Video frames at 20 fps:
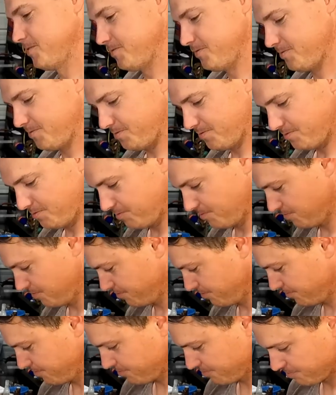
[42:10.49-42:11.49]

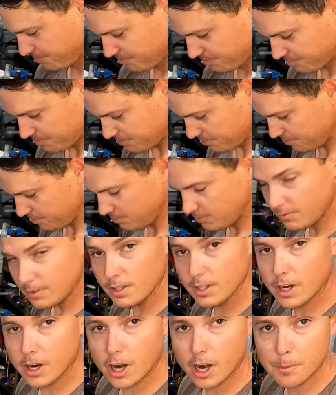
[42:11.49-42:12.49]
right, I'm
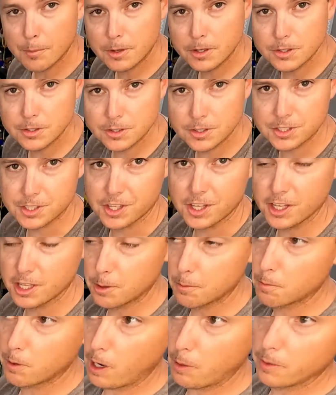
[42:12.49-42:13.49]
gonna do this again, probably
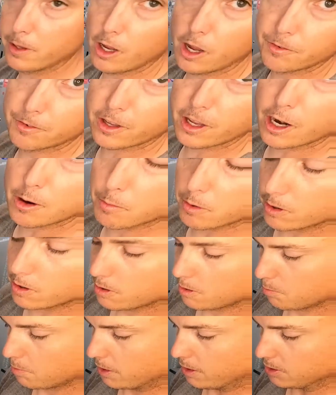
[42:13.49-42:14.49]
off camera, because
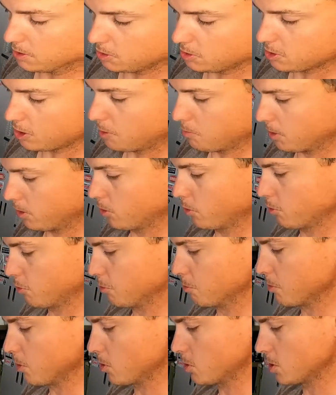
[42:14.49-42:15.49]
you saw me go through the
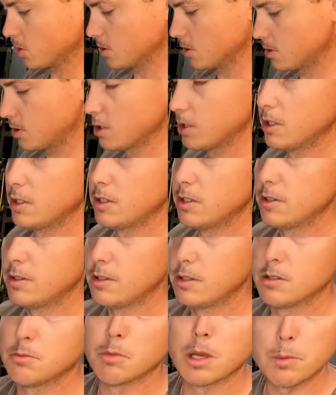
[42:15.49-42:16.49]
motions.
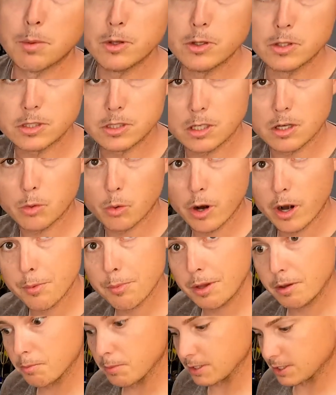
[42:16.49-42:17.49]
Maybe you saw where I made a
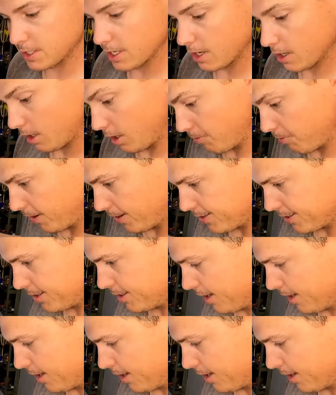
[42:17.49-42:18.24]
mistake. If I did, I don't